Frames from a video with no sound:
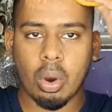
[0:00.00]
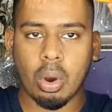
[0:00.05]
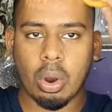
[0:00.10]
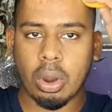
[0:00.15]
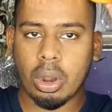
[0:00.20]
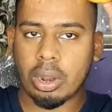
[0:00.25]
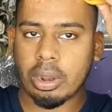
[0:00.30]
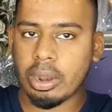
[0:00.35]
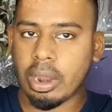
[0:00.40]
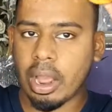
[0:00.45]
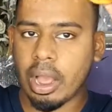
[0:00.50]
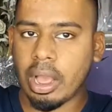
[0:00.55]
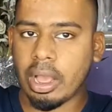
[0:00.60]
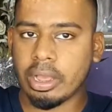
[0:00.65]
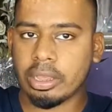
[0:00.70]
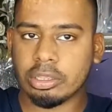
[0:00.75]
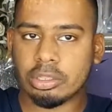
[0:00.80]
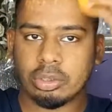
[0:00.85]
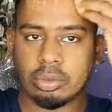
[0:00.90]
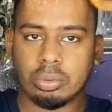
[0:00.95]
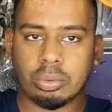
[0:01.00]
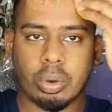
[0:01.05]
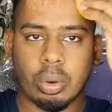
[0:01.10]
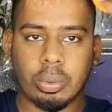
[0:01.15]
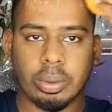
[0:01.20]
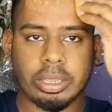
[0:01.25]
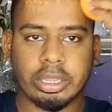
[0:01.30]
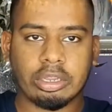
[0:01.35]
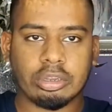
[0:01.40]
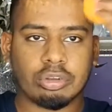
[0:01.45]
Or are you
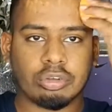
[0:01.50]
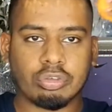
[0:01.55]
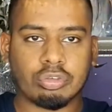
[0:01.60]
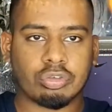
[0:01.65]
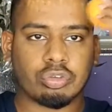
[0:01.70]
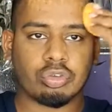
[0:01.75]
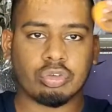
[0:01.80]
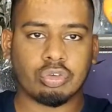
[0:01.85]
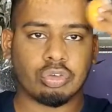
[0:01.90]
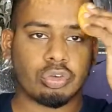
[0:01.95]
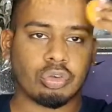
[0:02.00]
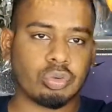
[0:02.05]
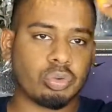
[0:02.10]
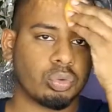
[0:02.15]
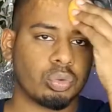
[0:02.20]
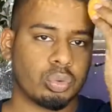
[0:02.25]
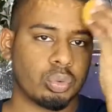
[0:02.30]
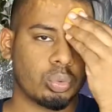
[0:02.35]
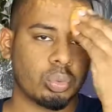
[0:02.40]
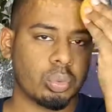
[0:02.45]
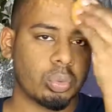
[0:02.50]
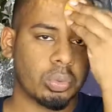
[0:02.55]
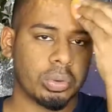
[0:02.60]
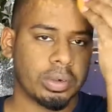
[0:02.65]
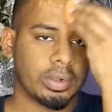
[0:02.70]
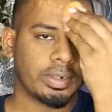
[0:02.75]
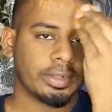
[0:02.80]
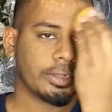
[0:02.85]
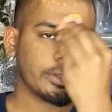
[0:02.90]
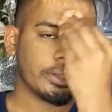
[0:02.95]
going
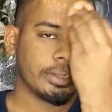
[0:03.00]
to